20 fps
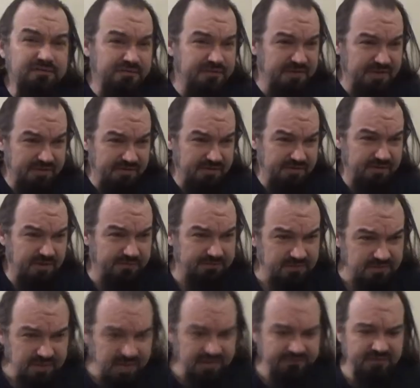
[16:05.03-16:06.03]
the
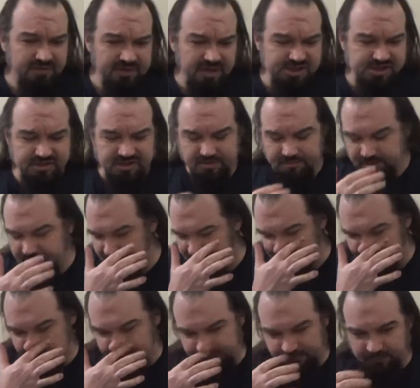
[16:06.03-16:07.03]
Life Foundation symbiote,
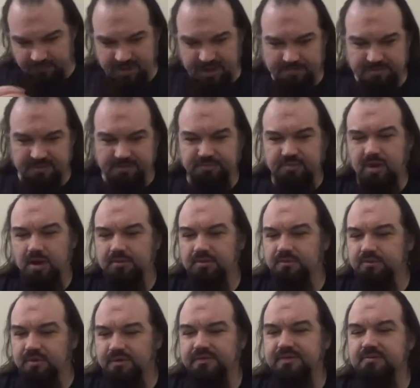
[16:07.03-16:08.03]
Scream is probably
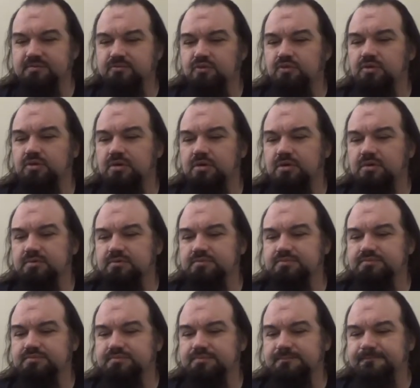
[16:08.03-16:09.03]
one of the more
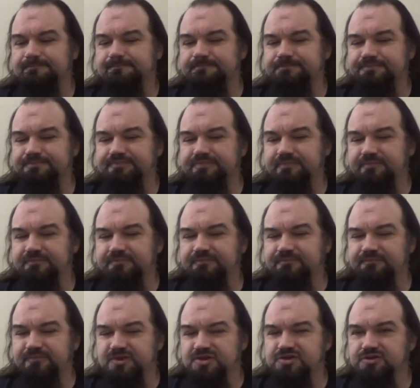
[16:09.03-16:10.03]

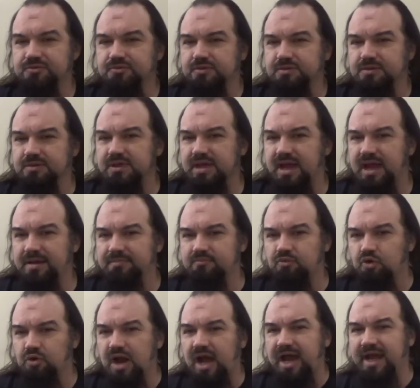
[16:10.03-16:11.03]
visual,
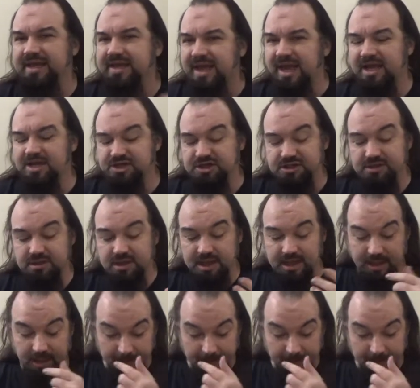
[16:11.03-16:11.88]
more eye-catching.